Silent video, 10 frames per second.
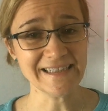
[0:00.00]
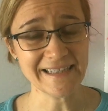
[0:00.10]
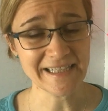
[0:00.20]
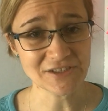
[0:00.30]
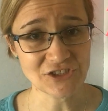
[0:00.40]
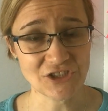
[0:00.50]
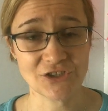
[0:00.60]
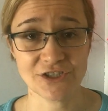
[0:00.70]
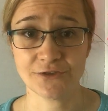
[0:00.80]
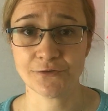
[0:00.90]
SEN
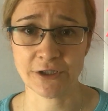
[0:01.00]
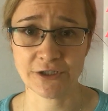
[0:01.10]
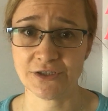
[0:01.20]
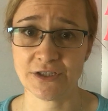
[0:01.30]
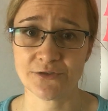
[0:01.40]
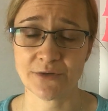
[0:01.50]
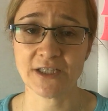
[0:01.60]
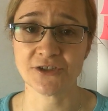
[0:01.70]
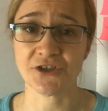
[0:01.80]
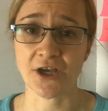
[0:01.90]
students, for instance,
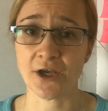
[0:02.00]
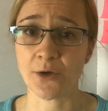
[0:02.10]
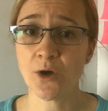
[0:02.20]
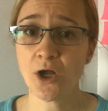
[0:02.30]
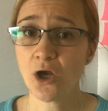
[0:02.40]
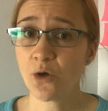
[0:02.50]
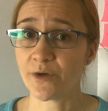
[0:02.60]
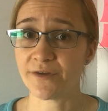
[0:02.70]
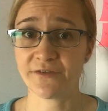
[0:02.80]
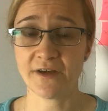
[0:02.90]
right? So
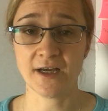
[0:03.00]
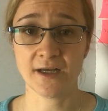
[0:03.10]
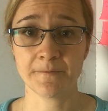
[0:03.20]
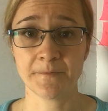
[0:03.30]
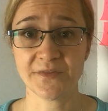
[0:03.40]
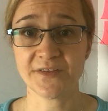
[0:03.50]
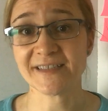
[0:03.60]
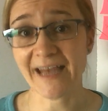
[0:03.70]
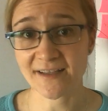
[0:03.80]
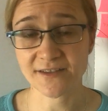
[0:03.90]
with
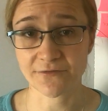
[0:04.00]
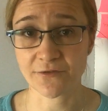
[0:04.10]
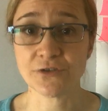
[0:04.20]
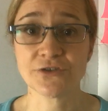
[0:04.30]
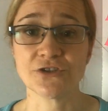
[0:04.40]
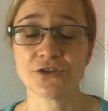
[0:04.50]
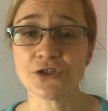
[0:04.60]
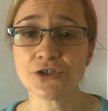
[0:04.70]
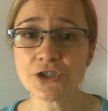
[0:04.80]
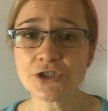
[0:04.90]
dyslexia, for instance. So
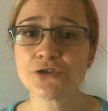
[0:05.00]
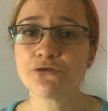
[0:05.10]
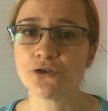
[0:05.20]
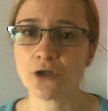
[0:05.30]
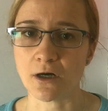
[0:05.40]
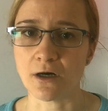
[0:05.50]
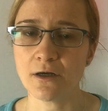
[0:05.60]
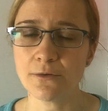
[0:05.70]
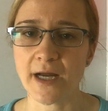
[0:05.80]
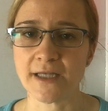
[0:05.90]
you need to
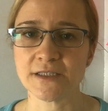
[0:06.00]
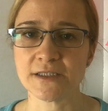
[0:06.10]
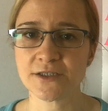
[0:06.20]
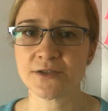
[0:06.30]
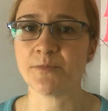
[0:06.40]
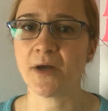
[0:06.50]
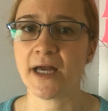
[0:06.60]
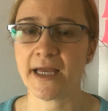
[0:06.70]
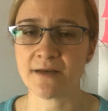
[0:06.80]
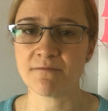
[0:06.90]
know, and you need to
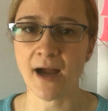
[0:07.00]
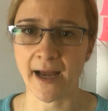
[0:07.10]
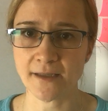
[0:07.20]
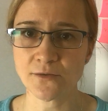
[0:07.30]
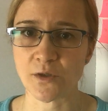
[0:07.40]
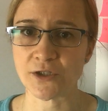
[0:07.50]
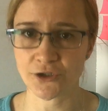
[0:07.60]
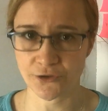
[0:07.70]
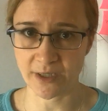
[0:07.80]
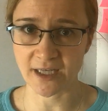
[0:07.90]
bear in mind when you
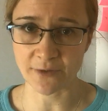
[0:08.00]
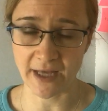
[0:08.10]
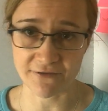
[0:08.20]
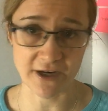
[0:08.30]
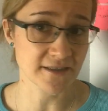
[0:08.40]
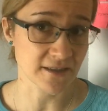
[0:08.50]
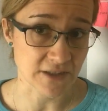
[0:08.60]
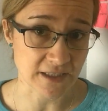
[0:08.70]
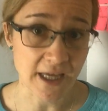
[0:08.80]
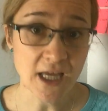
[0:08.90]
create every
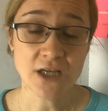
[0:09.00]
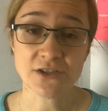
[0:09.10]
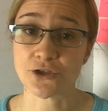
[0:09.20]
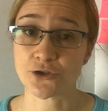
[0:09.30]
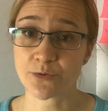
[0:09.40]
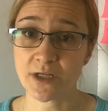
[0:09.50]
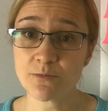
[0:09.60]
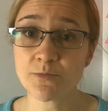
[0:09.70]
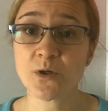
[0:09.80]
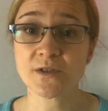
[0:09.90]
activity. This is really
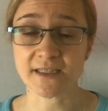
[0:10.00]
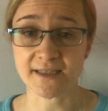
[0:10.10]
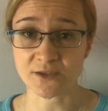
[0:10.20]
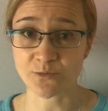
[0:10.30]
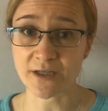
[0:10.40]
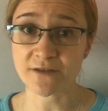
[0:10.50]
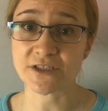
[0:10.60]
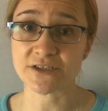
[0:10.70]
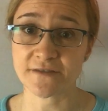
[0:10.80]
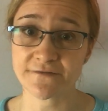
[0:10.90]
important. That's one of the
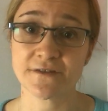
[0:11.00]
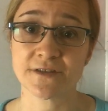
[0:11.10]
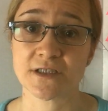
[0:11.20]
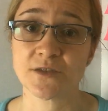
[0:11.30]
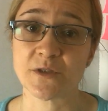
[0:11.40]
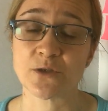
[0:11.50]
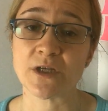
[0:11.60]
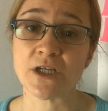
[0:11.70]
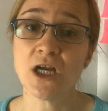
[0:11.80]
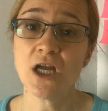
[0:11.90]
differences
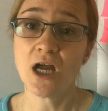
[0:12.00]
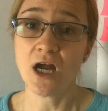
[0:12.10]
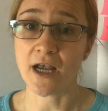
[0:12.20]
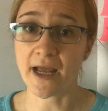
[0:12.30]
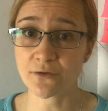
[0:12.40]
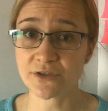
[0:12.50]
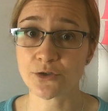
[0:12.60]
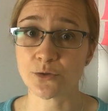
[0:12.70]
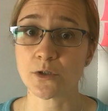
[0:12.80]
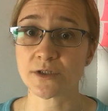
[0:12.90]
between language
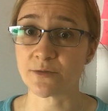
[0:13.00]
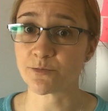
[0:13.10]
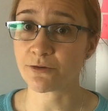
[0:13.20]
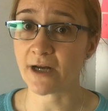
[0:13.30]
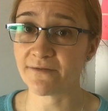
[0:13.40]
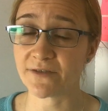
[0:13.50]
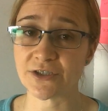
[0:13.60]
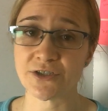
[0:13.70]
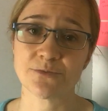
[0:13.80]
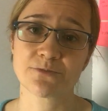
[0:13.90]
schools and
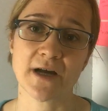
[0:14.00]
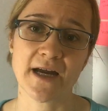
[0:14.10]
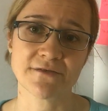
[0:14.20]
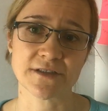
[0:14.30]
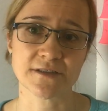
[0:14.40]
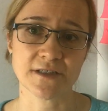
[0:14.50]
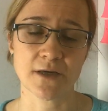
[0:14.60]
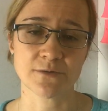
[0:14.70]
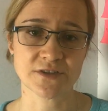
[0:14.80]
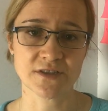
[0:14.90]
private, I
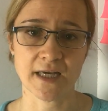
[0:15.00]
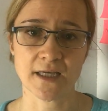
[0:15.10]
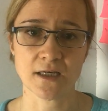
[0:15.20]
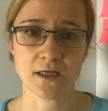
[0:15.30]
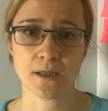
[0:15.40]
would say,